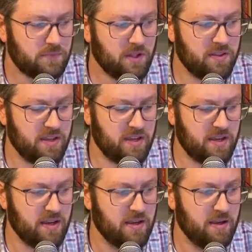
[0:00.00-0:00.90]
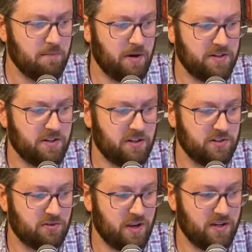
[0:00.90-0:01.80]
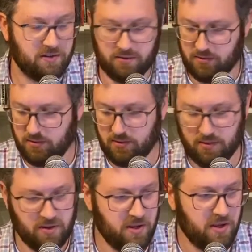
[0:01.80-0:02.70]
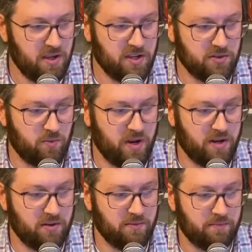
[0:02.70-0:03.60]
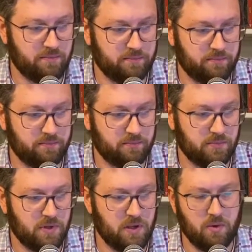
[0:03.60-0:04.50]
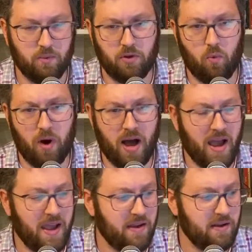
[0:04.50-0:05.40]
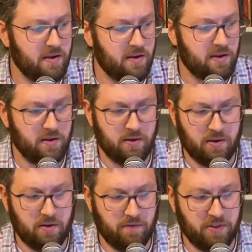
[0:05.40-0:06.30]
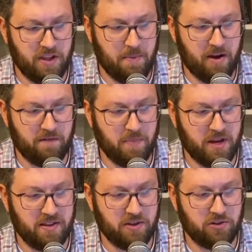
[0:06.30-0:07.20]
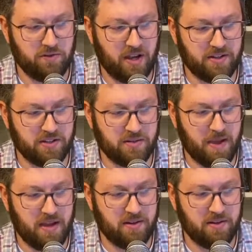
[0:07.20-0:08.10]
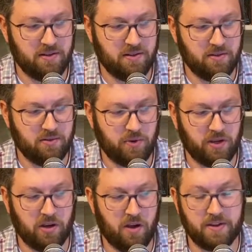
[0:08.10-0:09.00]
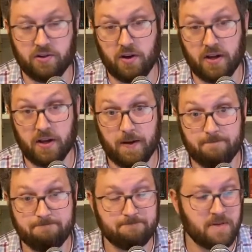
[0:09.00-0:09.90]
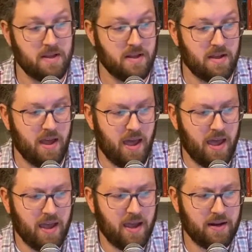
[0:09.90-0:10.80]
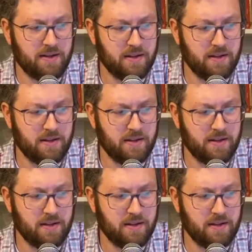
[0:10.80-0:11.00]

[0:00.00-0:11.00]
the budget constraint is written with a Y for the amount of money that you've got to spend. We can call that your income. And